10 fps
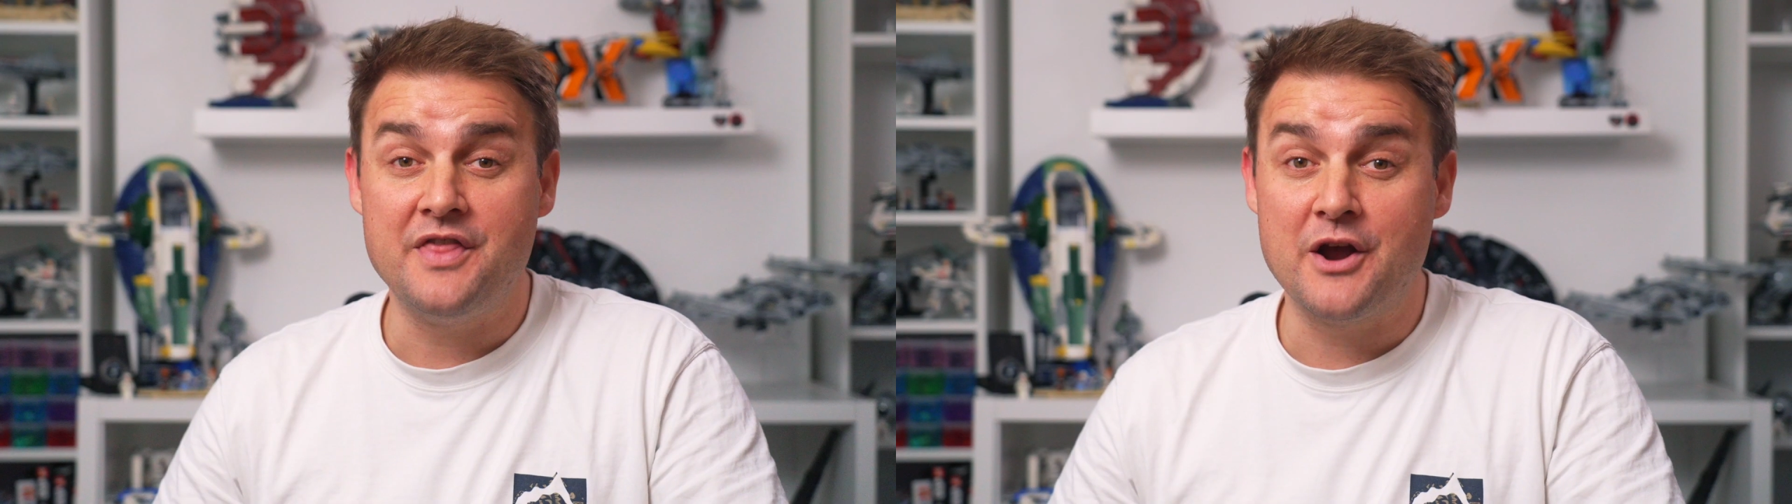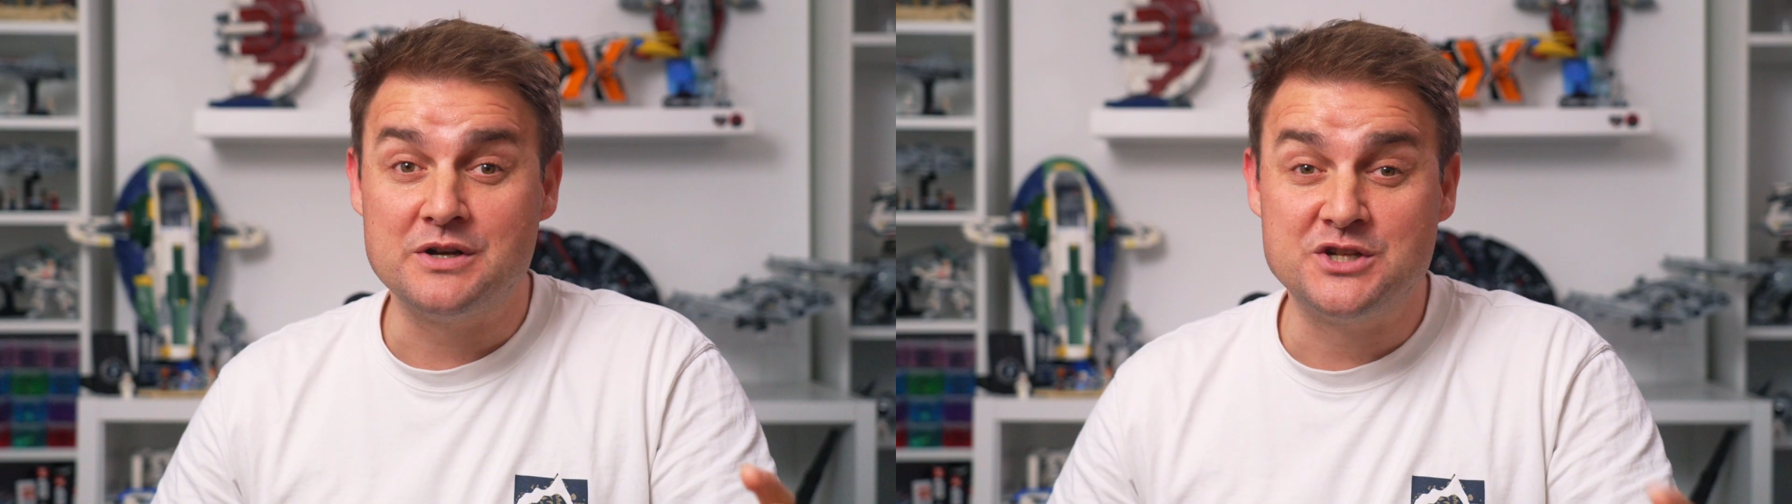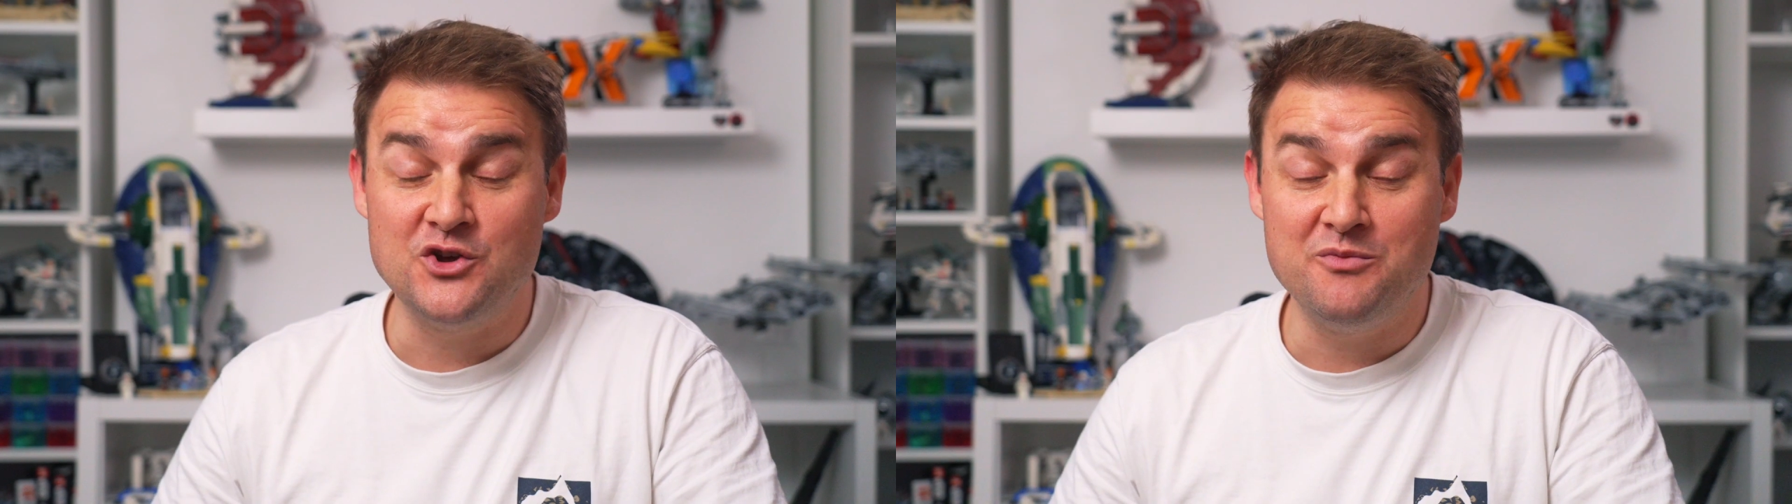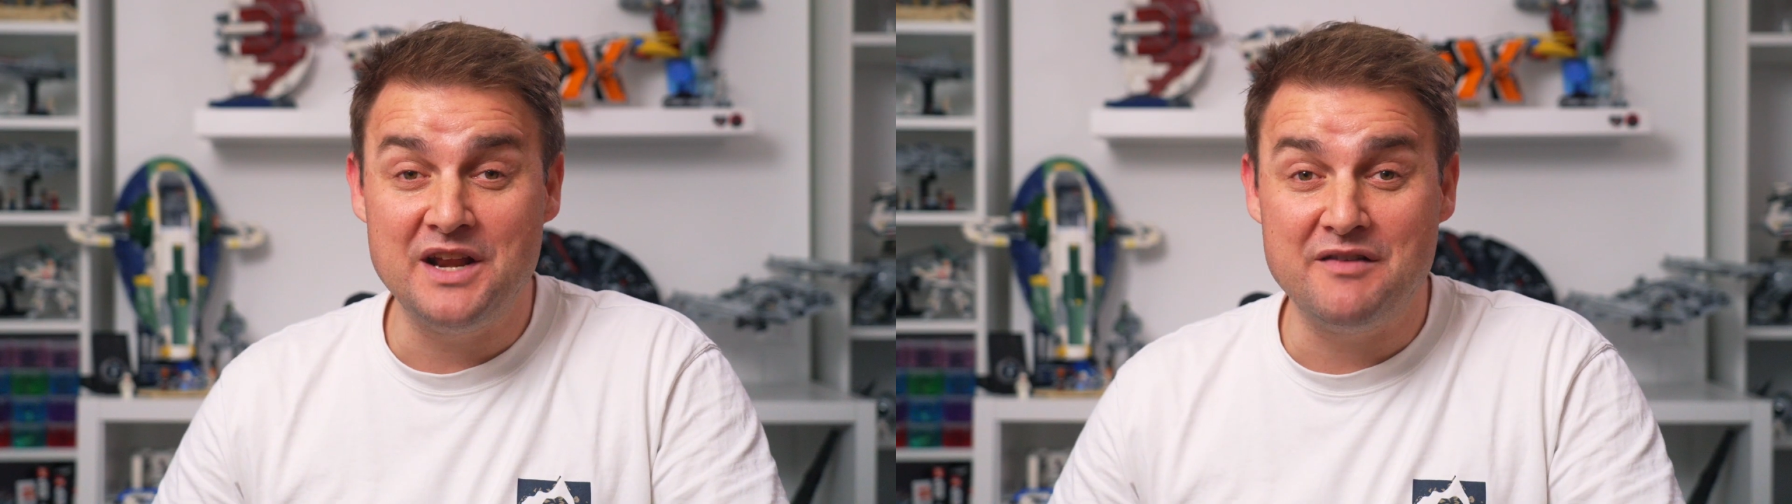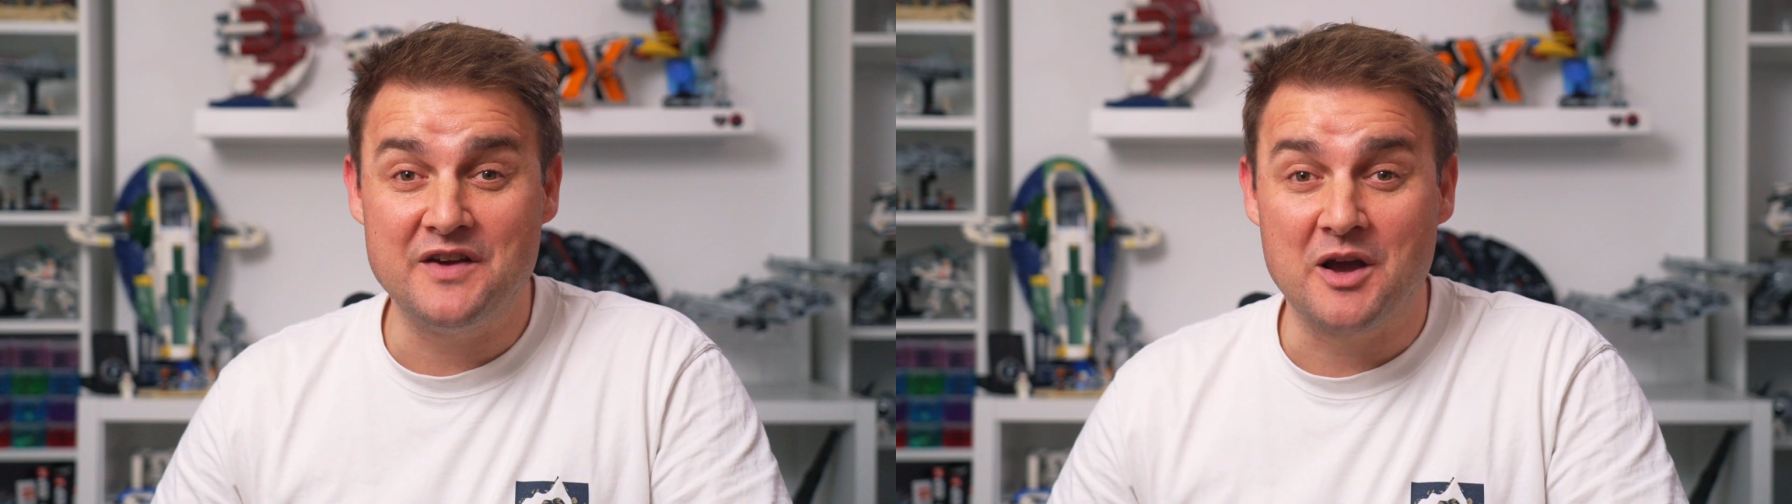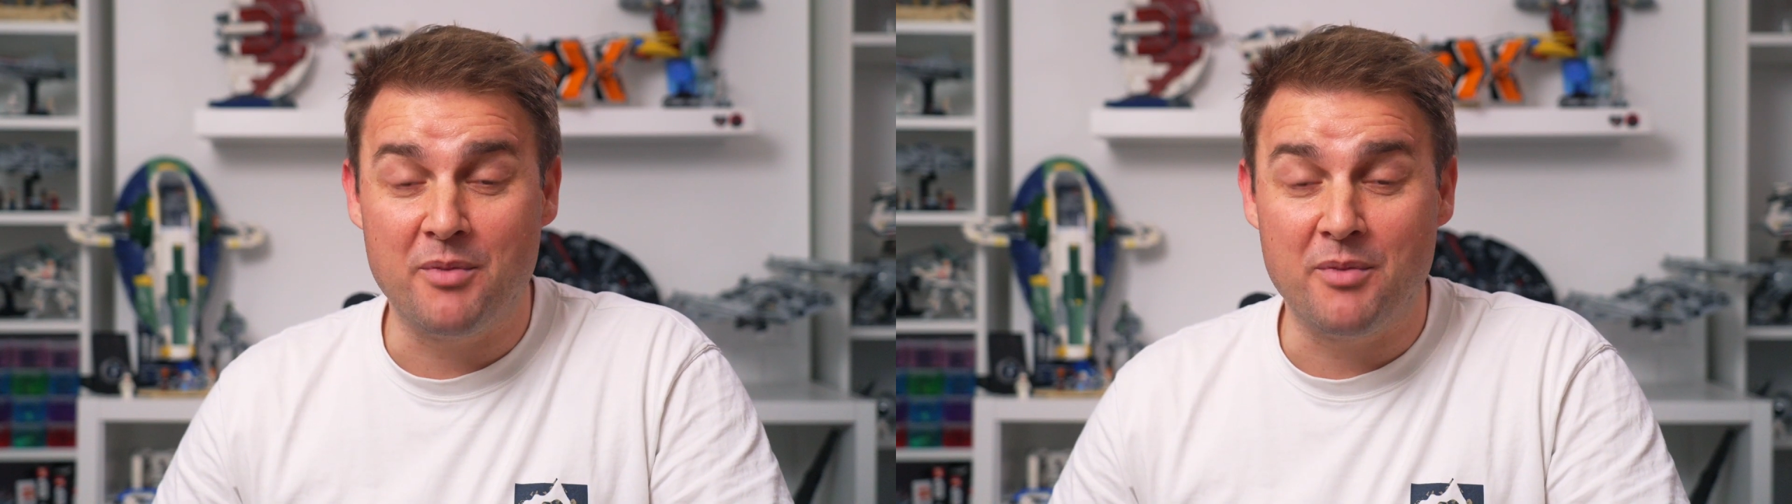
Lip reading: there are 2 minifigure